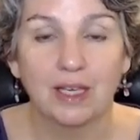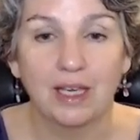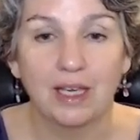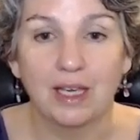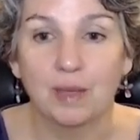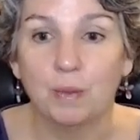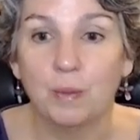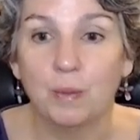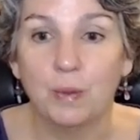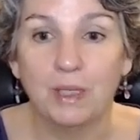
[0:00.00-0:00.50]

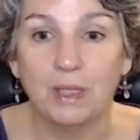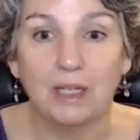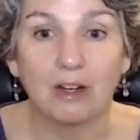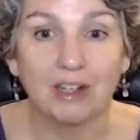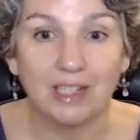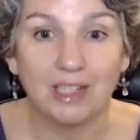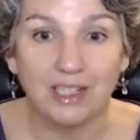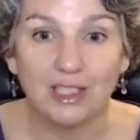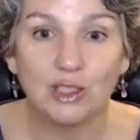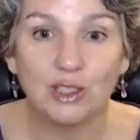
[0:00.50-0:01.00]
And we
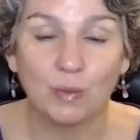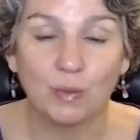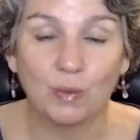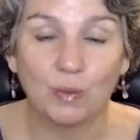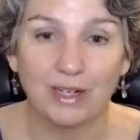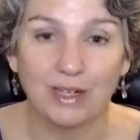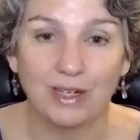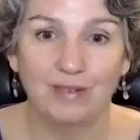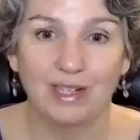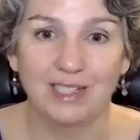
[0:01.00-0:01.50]
are each
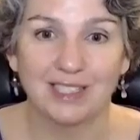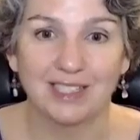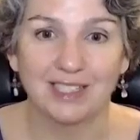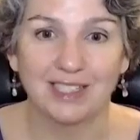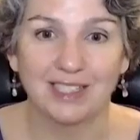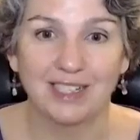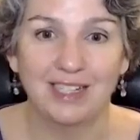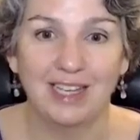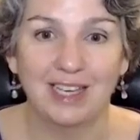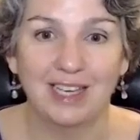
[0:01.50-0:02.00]
one of us
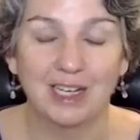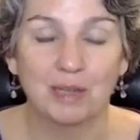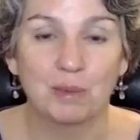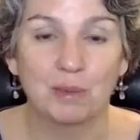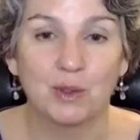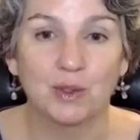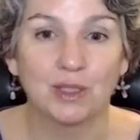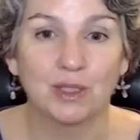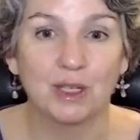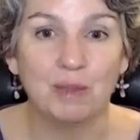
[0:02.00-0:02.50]
an
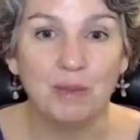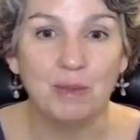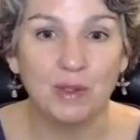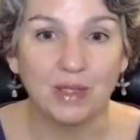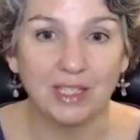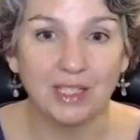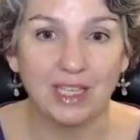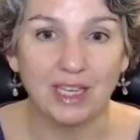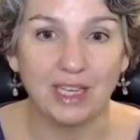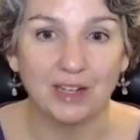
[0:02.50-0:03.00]
animal
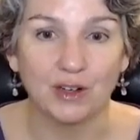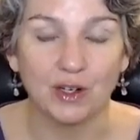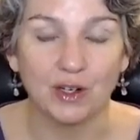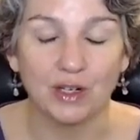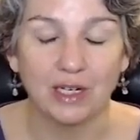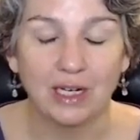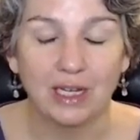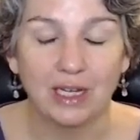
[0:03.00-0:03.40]
communicator.